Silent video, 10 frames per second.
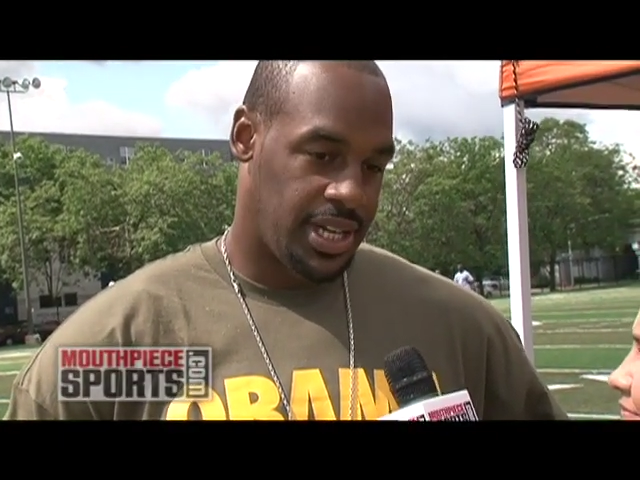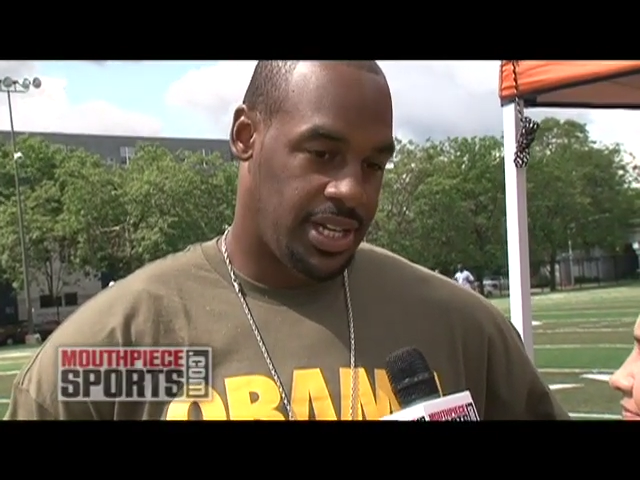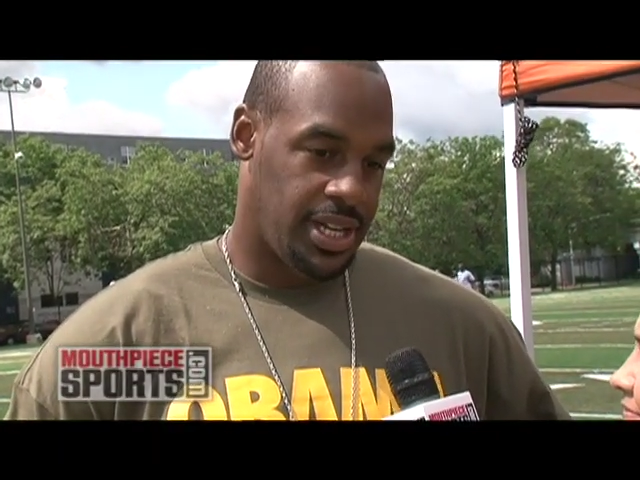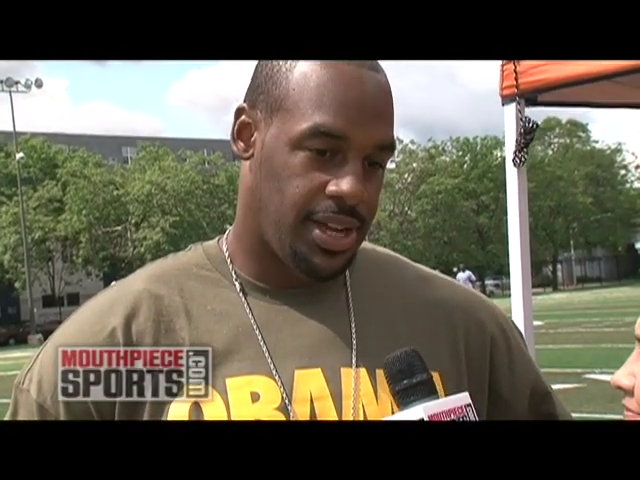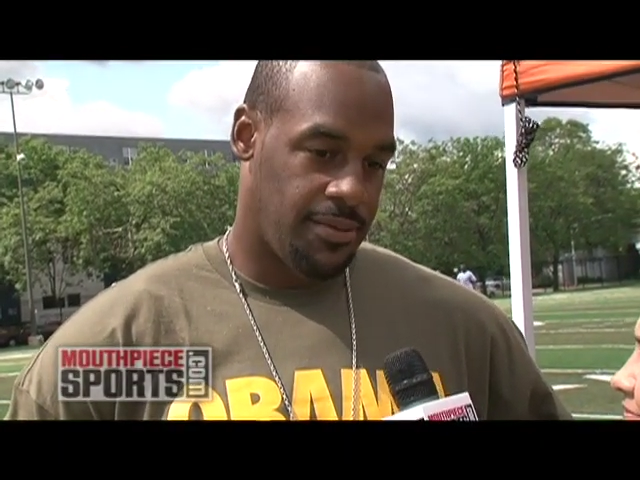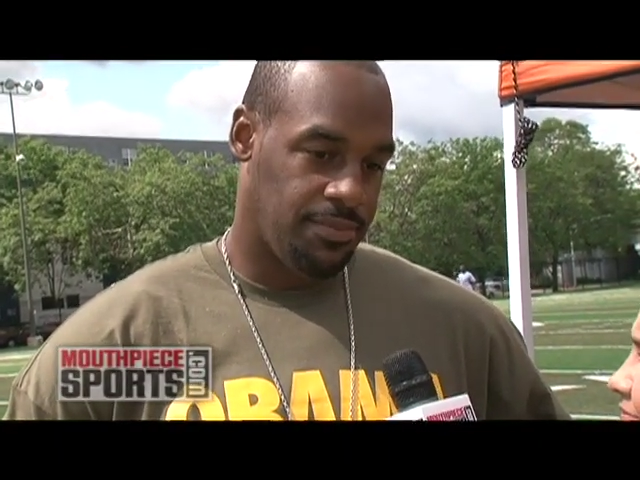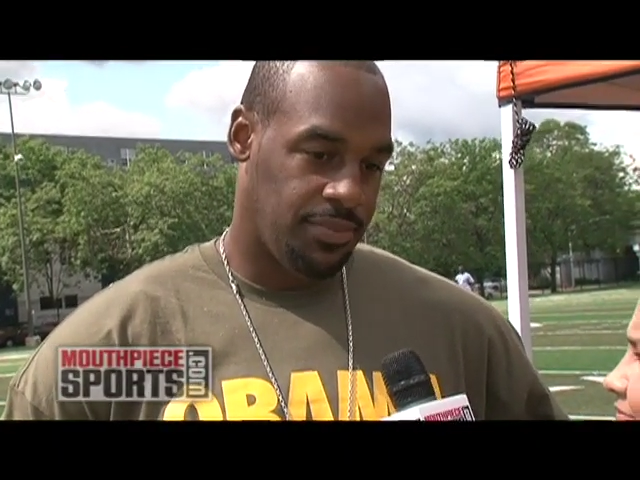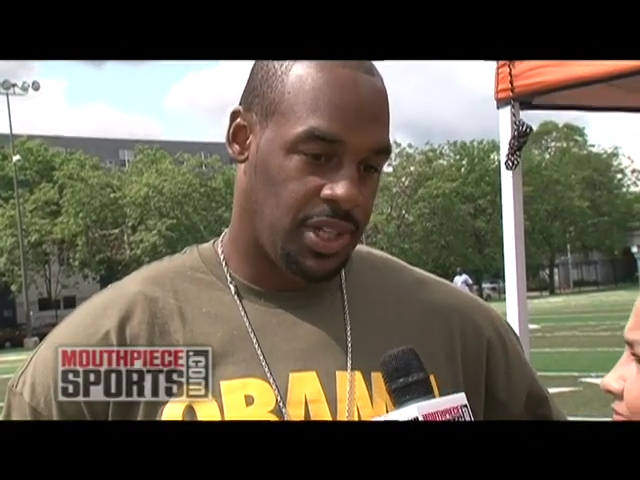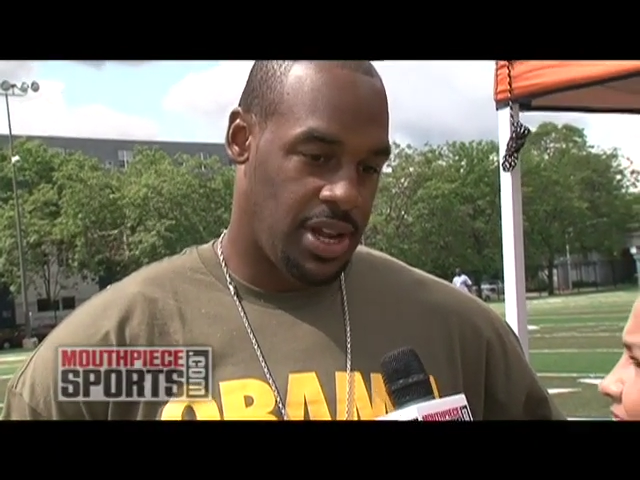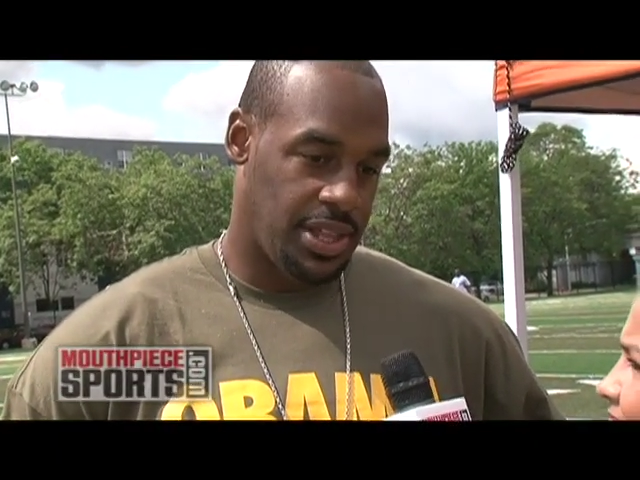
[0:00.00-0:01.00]
And um,
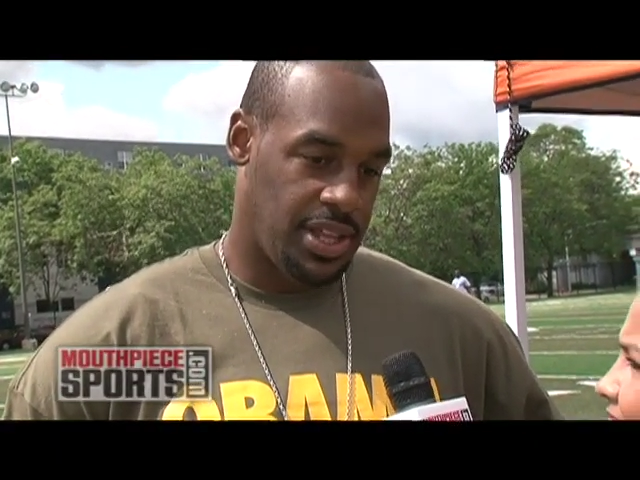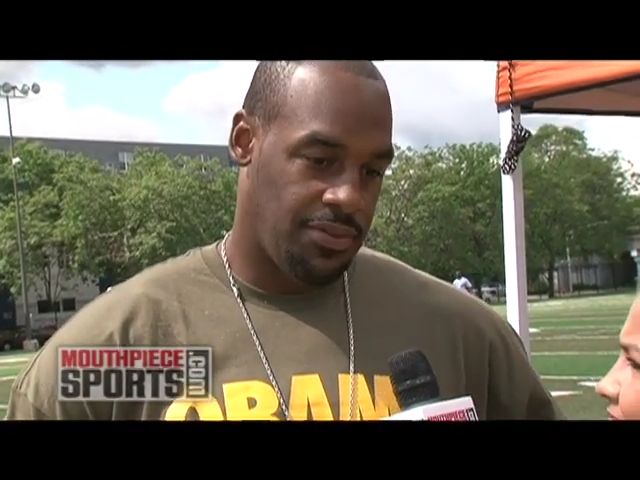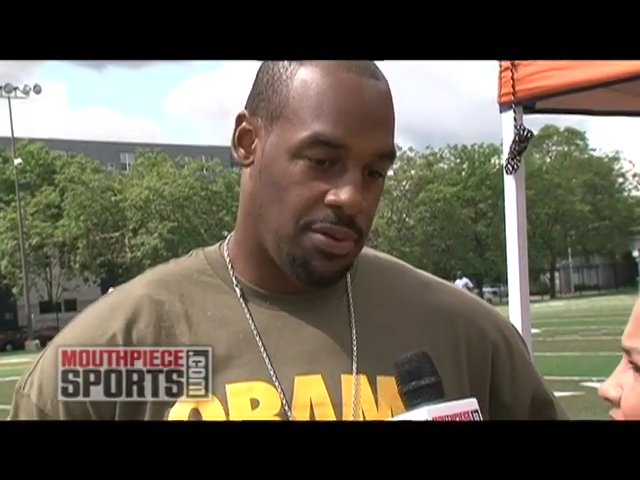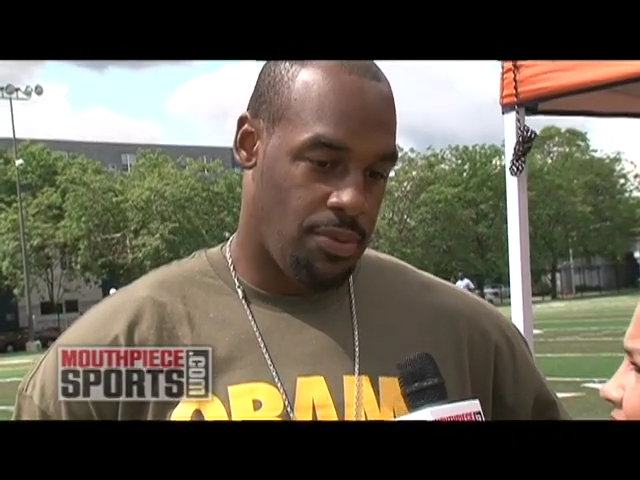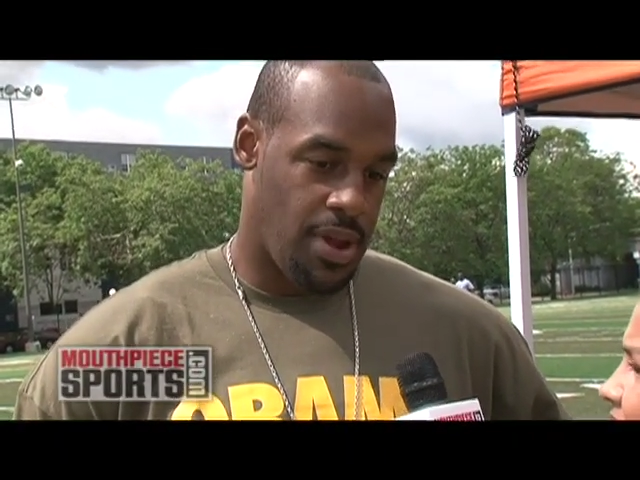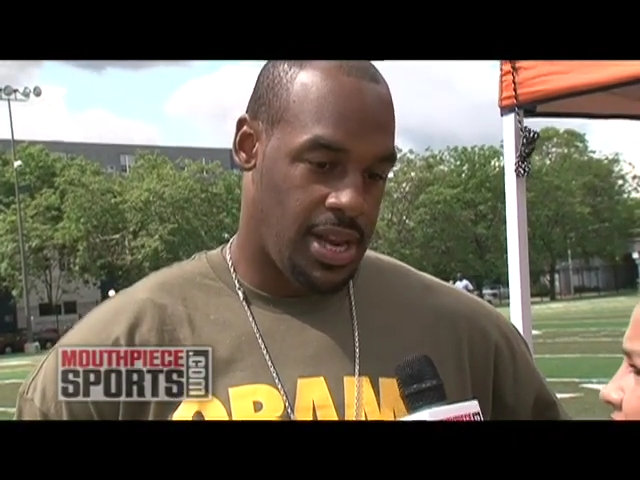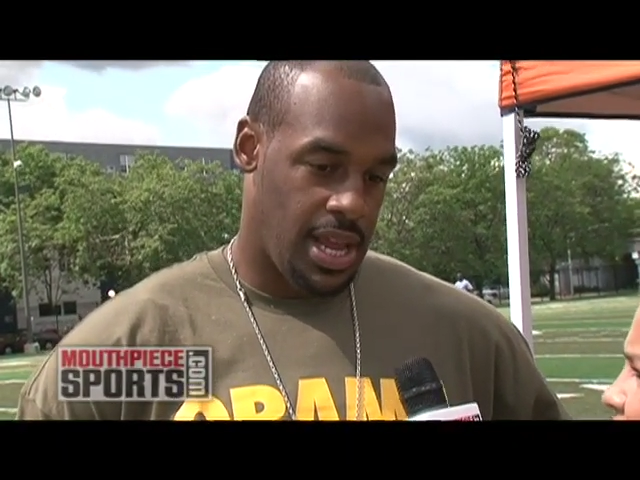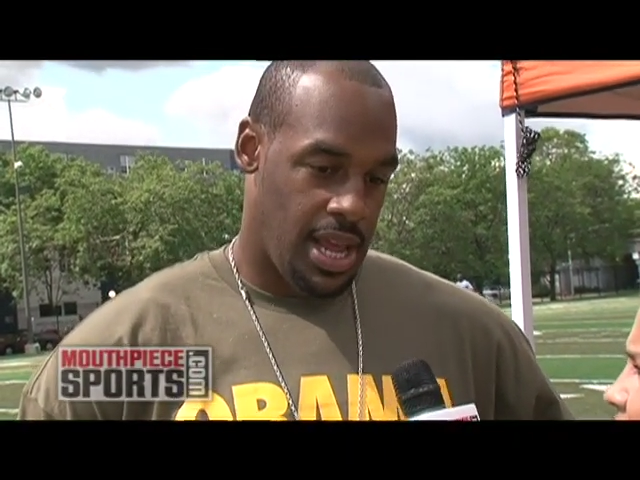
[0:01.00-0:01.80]
you know, I think for Brett,